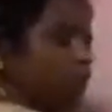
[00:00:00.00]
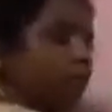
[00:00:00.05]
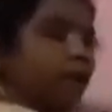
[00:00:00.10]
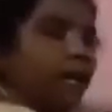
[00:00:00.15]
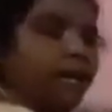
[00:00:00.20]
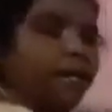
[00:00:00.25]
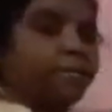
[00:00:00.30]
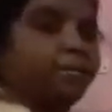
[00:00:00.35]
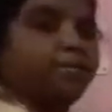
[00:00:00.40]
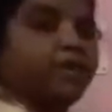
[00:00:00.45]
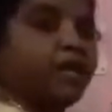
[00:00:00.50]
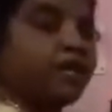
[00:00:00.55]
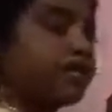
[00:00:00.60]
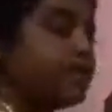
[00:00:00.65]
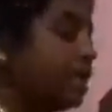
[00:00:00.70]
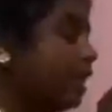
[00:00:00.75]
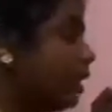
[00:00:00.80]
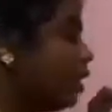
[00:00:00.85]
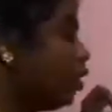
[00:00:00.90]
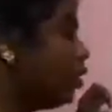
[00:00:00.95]
Okay,
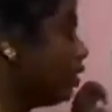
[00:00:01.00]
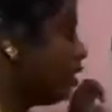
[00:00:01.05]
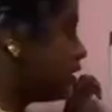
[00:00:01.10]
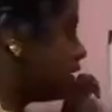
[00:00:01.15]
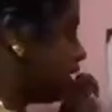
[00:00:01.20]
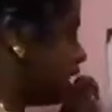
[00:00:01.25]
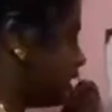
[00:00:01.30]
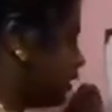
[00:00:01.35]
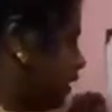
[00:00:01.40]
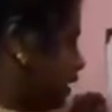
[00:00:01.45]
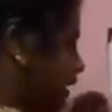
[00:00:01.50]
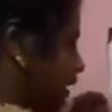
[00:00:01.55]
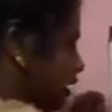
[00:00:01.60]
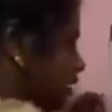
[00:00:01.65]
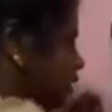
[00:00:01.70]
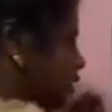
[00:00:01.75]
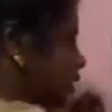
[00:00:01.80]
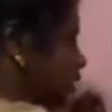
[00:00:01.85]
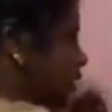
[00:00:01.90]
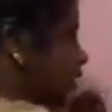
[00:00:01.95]
silicone is nothing
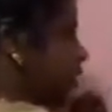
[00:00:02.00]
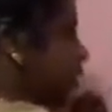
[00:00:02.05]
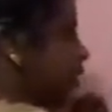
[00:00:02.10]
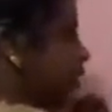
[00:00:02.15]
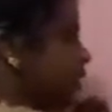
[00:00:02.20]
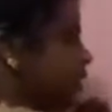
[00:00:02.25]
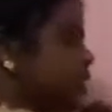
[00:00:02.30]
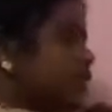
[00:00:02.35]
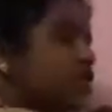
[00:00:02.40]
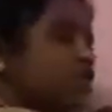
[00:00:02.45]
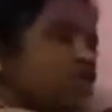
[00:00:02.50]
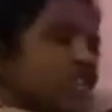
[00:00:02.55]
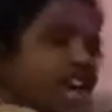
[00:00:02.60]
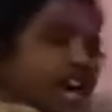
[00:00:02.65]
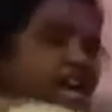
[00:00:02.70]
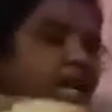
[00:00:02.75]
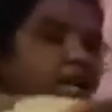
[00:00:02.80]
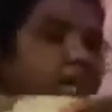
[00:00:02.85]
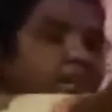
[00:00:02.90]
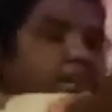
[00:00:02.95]
else. It is a
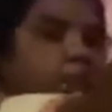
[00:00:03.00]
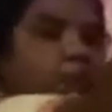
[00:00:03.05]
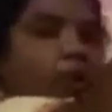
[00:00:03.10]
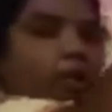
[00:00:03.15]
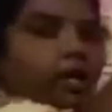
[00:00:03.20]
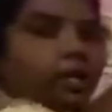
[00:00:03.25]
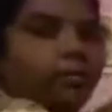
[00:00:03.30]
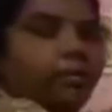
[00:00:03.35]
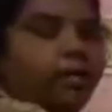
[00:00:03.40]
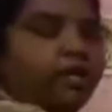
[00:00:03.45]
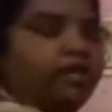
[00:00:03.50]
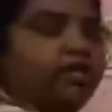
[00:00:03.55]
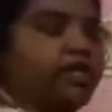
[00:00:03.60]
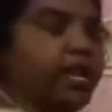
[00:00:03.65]
chain polymer.